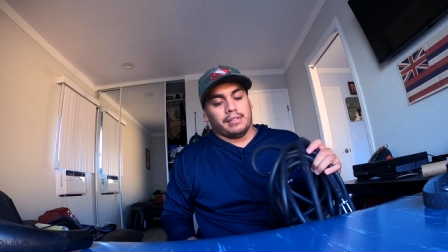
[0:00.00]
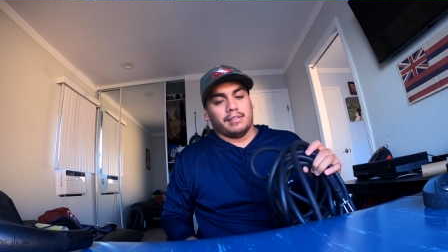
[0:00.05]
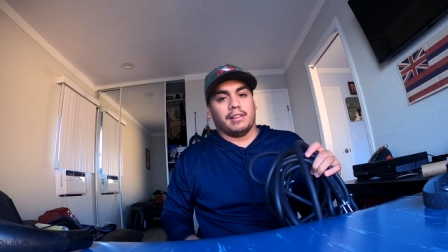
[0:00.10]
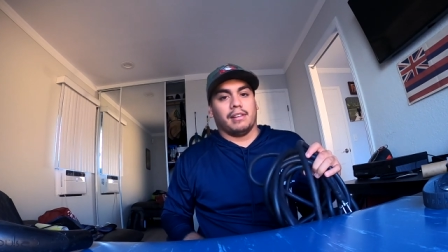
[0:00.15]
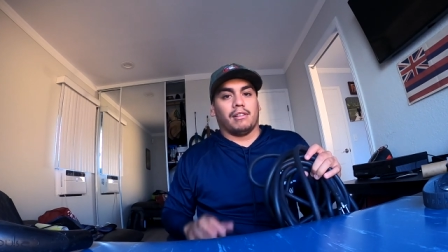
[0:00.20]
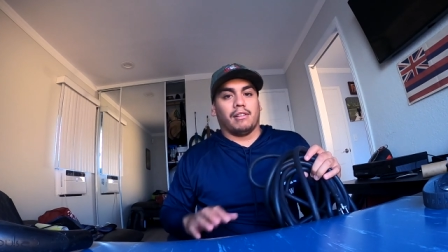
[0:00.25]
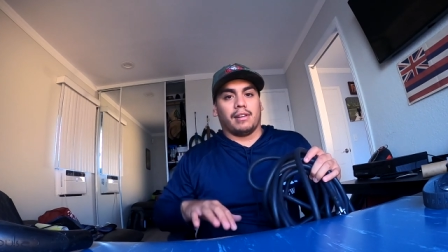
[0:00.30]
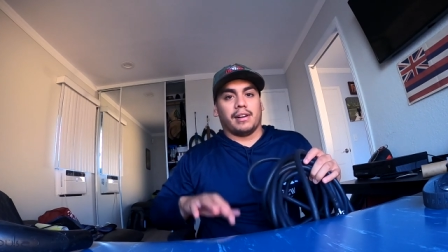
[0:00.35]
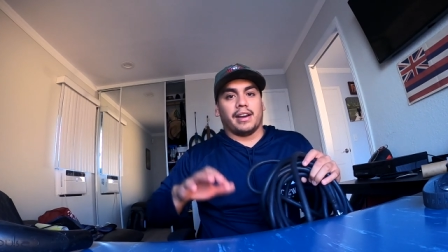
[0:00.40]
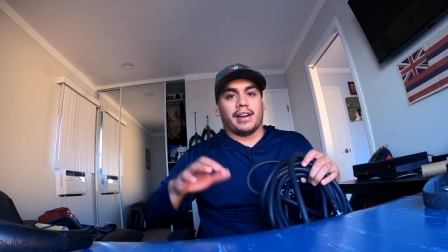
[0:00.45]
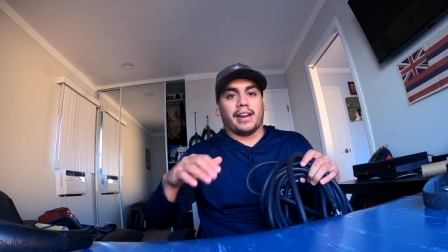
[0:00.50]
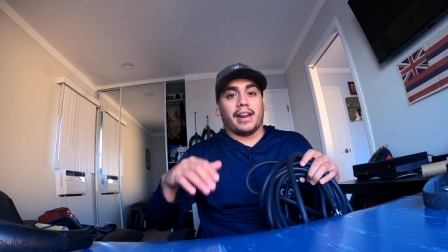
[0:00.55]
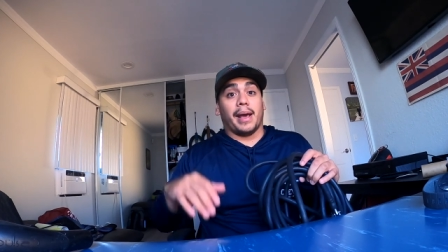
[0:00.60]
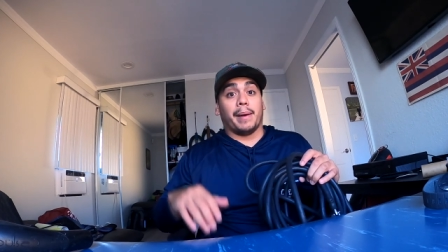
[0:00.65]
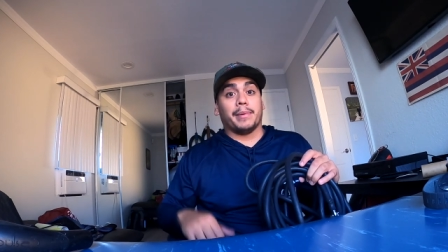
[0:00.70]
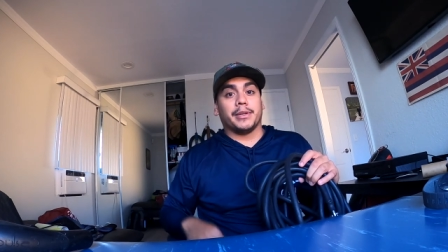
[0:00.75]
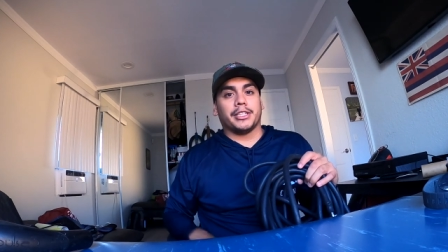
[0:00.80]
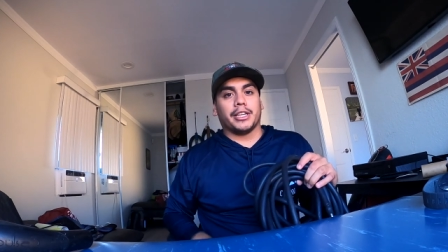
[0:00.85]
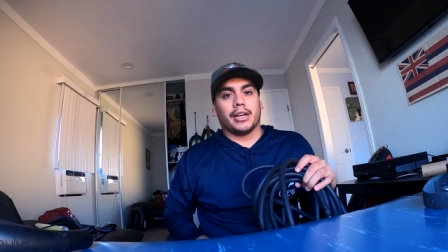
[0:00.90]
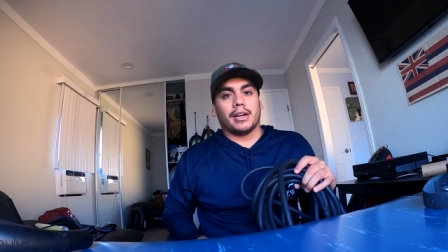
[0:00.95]
Not all kind of
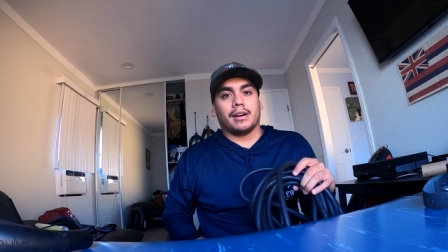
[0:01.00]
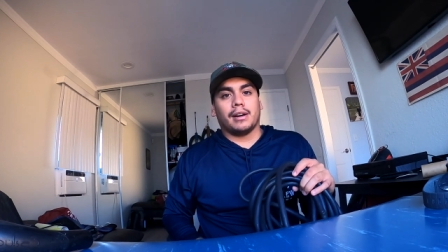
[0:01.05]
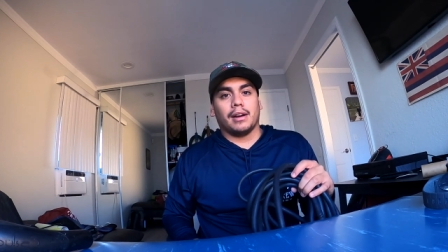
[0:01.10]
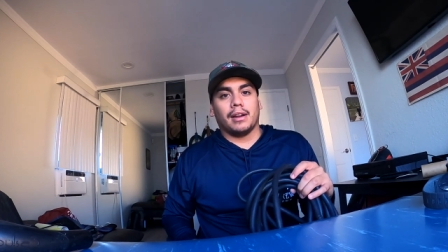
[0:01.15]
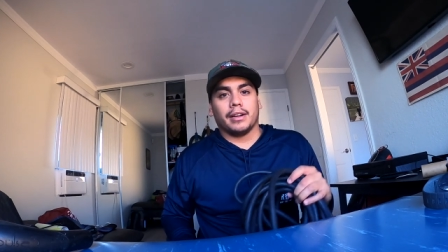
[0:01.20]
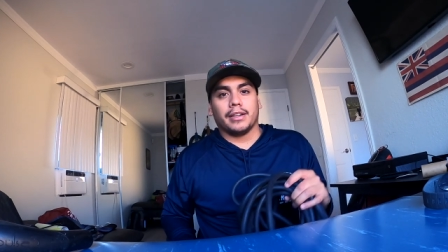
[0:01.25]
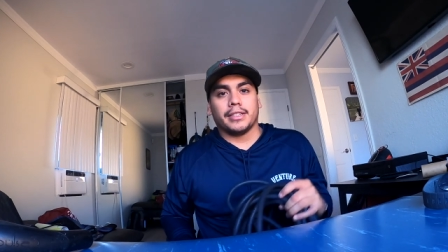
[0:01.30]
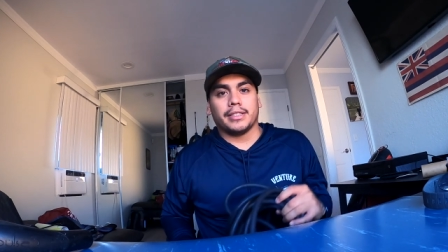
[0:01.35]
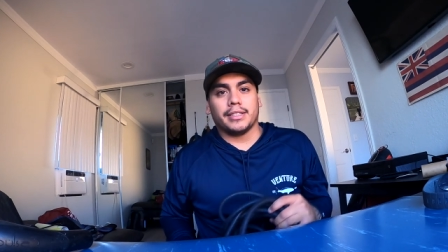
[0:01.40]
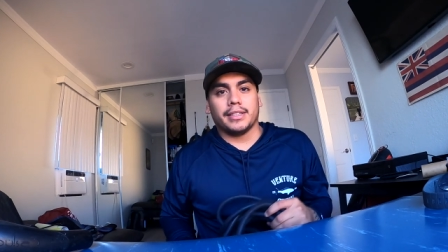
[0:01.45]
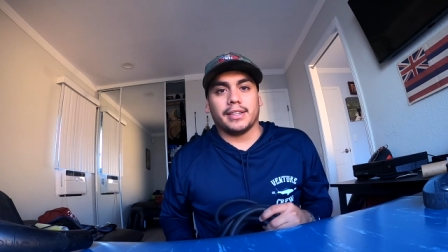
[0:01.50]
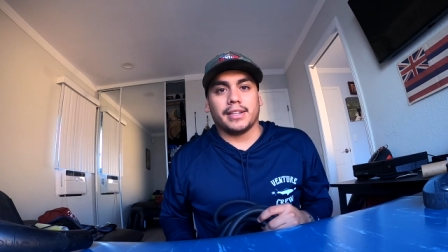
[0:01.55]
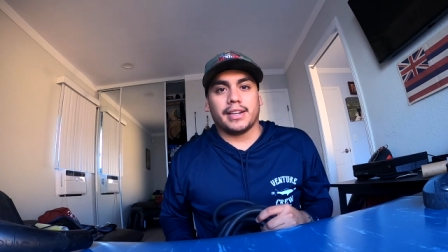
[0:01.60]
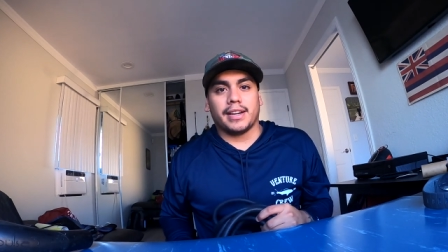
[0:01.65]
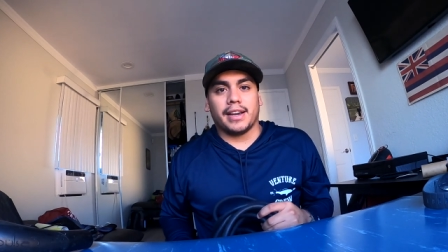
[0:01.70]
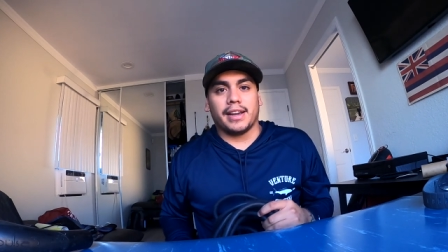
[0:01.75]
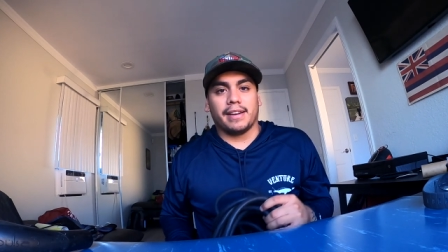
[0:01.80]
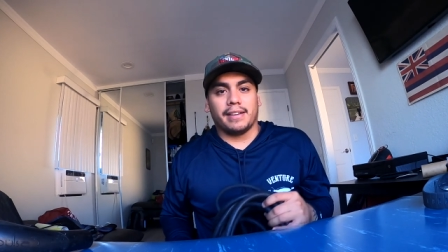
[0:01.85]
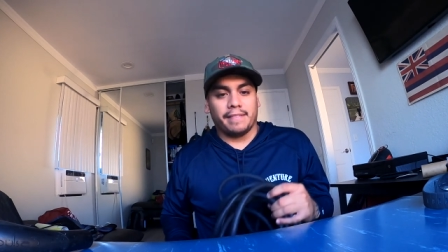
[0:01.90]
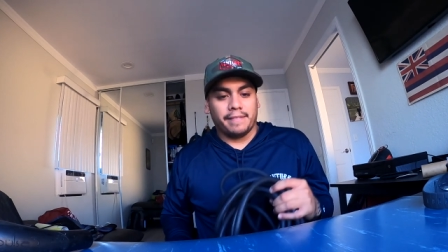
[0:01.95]
hammerjack colors, you know,
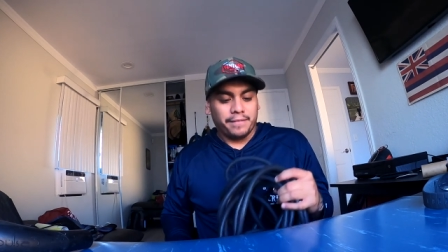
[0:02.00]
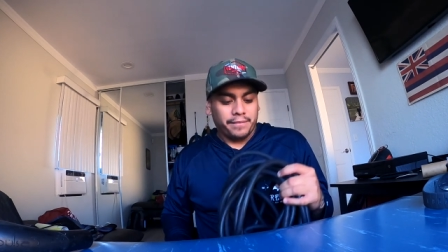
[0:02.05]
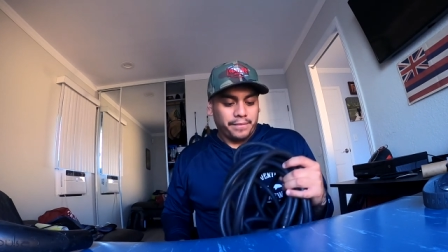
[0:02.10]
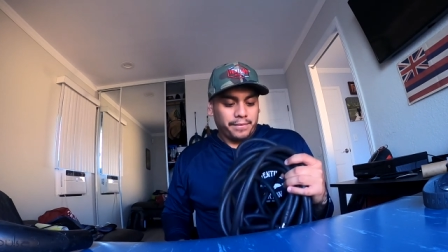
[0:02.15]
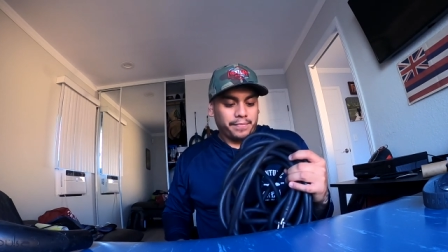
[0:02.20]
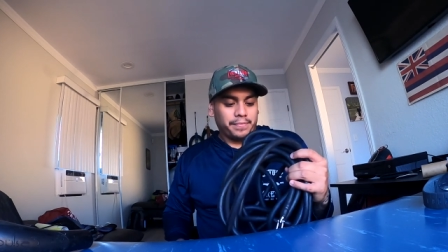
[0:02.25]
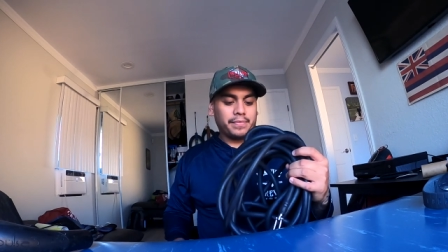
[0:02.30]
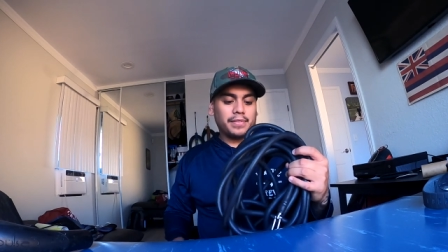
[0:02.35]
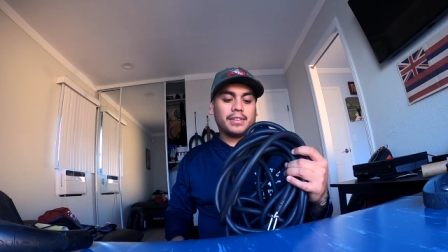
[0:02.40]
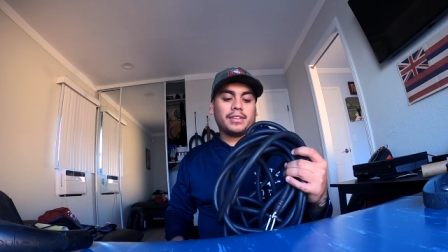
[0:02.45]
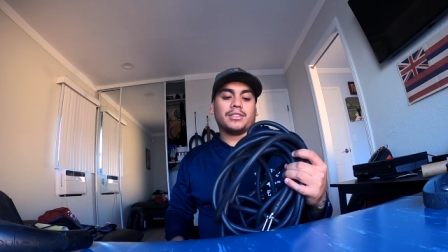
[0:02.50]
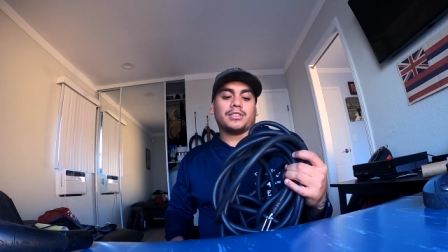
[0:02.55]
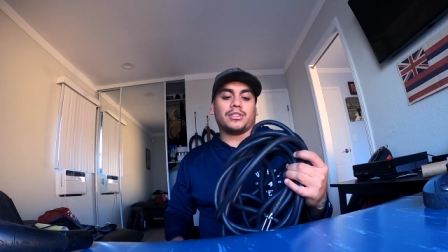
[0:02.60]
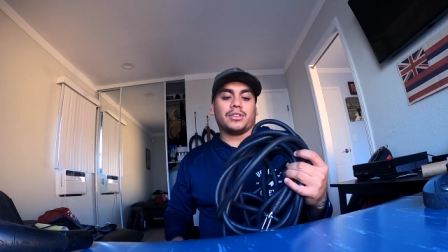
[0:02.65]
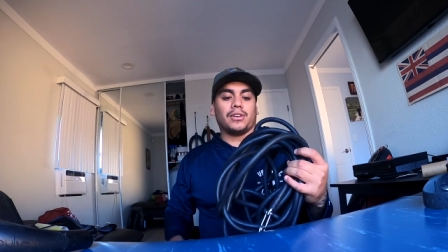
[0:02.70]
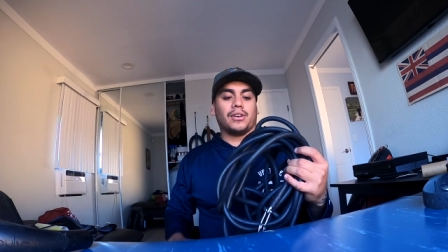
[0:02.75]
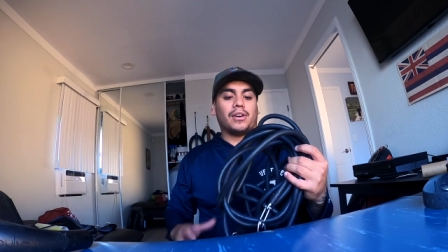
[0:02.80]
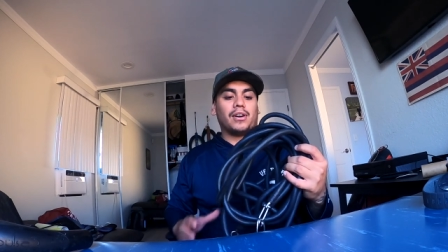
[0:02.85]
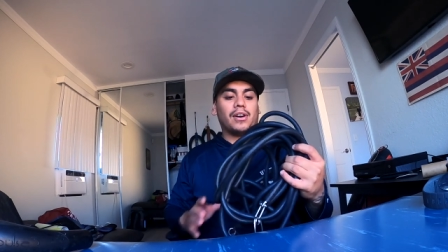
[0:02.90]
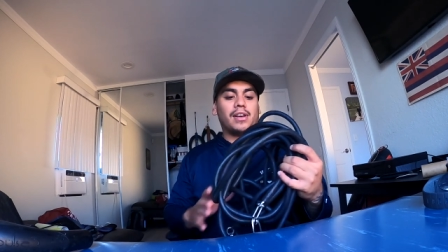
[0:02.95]
kind.
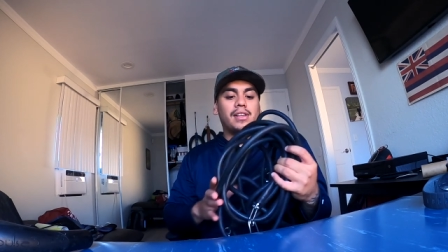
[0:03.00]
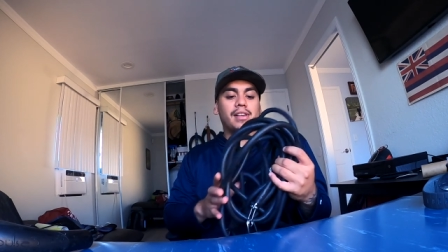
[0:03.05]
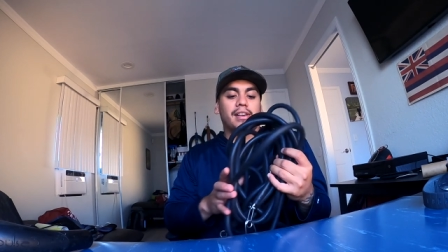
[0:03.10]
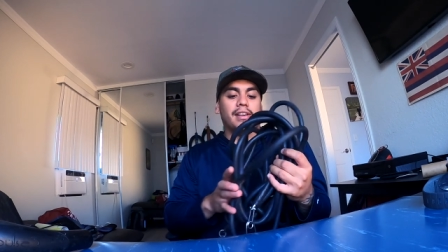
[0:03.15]
So